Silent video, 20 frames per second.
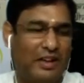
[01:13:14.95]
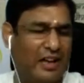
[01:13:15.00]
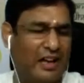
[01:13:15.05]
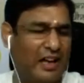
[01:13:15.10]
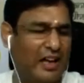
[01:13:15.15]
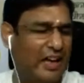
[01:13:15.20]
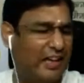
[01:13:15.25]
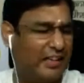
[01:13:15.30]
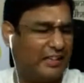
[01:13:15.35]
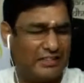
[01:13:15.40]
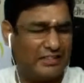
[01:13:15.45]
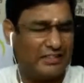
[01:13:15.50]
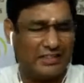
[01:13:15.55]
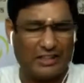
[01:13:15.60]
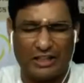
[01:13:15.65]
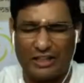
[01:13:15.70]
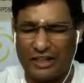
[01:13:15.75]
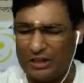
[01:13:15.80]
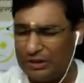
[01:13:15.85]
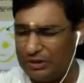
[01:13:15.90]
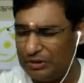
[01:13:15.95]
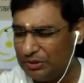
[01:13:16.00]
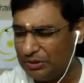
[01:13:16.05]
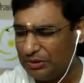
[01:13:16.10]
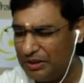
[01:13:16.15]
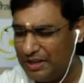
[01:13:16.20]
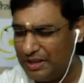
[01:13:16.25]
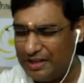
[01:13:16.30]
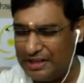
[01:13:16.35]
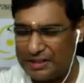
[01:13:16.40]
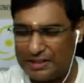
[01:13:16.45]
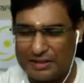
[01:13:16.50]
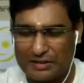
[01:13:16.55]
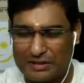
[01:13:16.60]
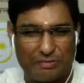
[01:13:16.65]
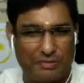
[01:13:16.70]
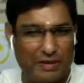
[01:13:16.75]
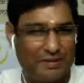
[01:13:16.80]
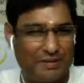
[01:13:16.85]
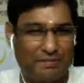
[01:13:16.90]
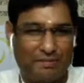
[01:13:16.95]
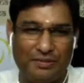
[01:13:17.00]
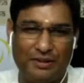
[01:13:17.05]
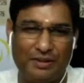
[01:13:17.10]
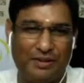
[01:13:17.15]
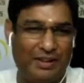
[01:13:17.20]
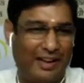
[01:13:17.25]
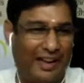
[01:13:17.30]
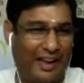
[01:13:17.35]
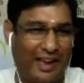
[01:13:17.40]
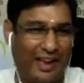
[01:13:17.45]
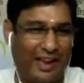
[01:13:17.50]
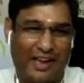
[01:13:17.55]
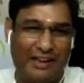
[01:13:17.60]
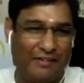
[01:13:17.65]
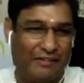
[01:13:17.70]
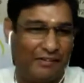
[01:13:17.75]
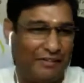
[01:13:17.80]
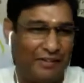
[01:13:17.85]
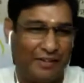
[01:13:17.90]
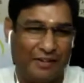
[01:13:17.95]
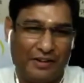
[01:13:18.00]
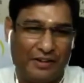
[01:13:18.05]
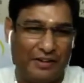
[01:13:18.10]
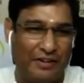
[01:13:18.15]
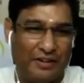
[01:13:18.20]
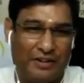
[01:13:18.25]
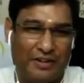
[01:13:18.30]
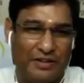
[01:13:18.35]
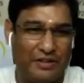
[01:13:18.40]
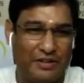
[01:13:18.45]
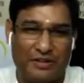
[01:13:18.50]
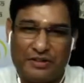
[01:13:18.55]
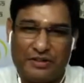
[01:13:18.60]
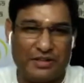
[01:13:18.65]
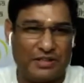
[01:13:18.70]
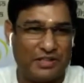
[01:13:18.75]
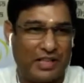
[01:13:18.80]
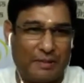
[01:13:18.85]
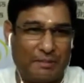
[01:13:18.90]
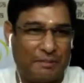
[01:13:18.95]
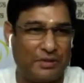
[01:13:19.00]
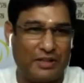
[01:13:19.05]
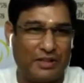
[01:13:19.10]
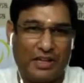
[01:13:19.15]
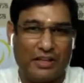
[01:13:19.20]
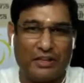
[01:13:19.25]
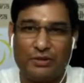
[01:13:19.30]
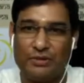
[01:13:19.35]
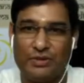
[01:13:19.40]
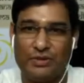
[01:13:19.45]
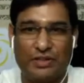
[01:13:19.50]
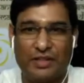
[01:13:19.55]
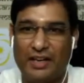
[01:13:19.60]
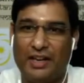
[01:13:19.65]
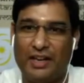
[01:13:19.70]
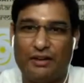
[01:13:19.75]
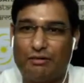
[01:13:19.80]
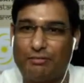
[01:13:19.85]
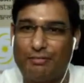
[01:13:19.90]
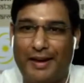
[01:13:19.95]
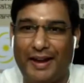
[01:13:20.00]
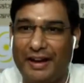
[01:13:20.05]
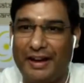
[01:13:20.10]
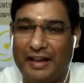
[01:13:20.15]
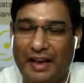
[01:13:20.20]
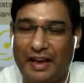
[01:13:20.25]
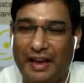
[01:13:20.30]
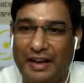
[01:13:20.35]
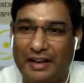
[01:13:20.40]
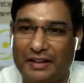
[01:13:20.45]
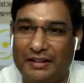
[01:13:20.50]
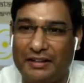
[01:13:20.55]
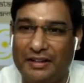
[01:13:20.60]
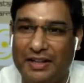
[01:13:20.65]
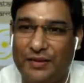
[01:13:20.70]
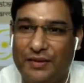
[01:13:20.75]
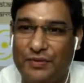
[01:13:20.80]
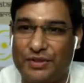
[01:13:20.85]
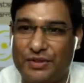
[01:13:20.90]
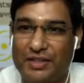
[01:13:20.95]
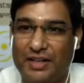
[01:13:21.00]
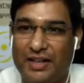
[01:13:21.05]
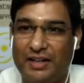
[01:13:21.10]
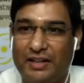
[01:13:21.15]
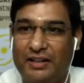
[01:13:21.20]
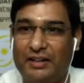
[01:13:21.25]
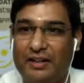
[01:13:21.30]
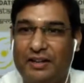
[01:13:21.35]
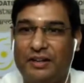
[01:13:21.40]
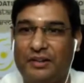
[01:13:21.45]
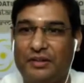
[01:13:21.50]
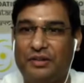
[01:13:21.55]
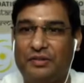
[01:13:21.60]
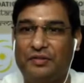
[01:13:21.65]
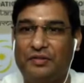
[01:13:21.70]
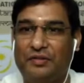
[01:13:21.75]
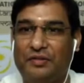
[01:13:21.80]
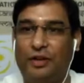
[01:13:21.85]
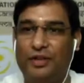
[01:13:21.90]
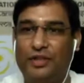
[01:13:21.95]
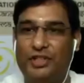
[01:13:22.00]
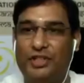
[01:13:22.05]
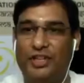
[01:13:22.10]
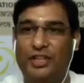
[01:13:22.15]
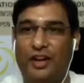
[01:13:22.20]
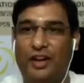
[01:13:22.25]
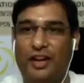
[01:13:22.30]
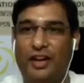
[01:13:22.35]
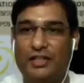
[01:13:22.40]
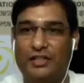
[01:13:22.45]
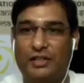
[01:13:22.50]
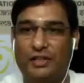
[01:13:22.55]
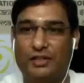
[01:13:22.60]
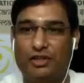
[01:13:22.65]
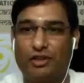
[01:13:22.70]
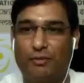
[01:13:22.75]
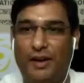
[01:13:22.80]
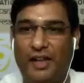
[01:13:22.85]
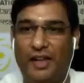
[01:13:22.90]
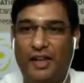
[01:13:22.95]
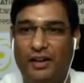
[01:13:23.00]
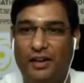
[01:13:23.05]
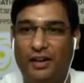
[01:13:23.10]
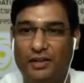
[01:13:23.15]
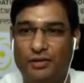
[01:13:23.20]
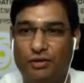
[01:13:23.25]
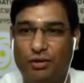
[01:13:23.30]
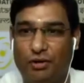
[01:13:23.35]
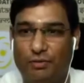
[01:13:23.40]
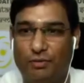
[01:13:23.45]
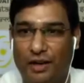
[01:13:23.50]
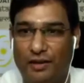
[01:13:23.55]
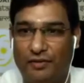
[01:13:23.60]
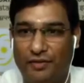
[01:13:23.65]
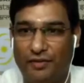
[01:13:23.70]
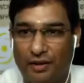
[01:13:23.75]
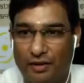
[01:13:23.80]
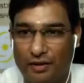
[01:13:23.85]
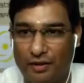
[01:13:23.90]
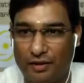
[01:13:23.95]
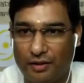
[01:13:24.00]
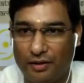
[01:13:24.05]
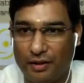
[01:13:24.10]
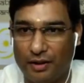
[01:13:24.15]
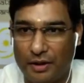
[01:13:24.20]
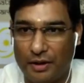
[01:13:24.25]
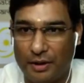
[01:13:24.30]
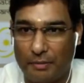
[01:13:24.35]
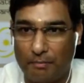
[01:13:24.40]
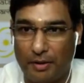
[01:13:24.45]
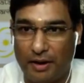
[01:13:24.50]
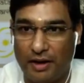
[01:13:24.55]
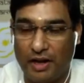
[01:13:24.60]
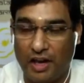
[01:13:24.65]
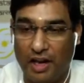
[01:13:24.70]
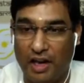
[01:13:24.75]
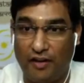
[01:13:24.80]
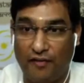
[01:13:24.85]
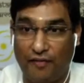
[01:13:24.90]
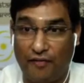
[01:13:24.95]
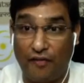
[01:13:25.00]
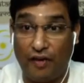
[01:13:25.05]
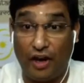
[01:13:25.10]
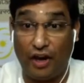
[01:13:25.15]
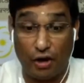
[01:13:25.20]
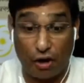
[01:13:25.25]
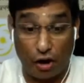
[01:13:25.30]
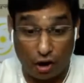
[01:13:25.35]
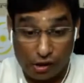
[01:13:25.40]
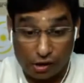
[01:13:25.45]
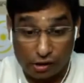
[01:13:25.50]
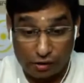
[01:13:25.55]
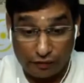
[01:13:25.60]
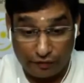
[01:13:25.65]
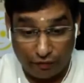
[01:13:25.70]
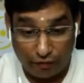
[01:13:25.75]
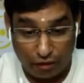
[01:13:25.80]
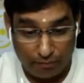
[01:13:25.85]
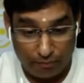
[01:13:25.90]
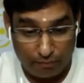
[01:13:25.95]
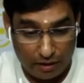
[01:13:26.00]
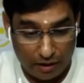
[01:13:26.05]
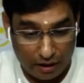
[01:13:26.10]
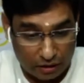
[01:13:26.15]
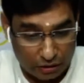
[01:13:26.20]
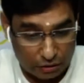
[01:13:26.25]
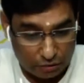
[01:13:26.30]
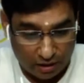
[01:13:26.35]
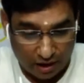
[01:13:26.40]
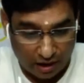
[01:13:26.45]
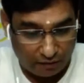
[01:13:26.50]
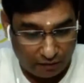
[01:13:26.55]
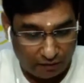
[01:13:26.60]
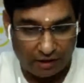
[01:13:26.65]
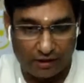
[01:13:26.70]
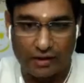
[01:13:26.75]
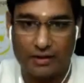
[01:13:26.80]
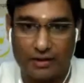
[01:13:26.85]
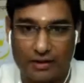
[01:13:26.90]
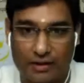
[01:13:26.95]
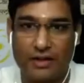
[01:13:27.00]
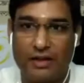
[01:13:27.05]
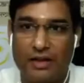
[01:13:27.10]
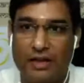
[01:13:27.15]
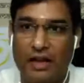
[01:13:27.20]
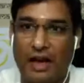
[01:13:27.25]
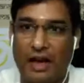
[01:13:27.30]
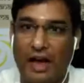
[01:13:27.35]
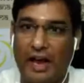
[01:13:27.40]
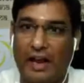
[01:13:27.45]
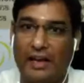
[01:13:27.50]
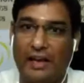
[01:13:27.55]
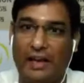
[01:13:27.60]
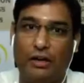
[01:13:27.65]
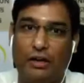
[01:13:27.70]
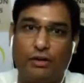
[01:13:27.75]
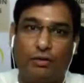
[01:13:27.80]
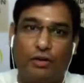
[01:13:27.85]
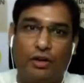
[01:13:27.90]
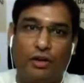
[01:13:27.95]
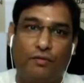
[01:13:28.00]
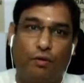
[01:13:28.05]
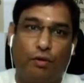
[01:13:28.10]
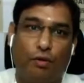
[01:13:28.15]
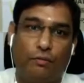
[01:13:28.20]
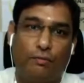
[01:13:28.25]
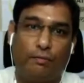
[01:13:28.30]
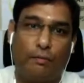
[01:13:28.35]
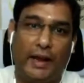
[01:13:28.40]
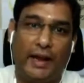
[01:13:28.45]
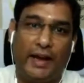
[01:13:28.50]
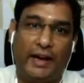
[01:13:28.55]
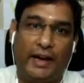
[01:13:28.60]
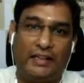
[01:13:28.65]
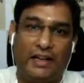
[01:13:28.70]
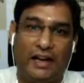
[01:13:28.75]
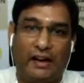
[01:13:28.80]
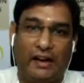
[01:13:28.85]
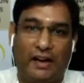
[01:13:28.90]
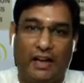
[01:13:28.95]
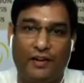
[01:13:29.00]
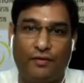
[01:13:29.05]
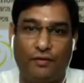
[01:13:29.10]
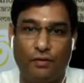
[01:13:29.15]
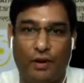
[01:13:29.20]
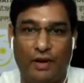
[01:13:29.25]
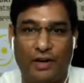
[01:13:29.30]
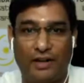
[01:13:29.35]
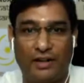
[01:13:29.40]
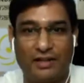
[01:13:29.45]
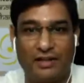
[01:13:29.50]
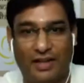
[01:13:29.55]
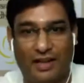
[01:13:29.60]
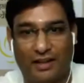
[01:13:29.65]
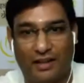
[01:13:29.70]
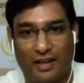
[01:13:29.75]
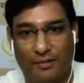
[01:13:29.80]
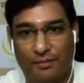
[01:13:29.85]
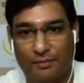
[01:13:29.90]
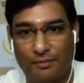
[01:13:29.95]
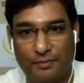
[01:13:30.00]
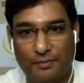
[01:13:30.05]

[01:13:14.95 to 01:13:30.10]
I tell you, these people have something to say to mankind. They've said for generations, humanity is going to be benefited. But if in order for me to convey this, I need to devote my entire life to understand them,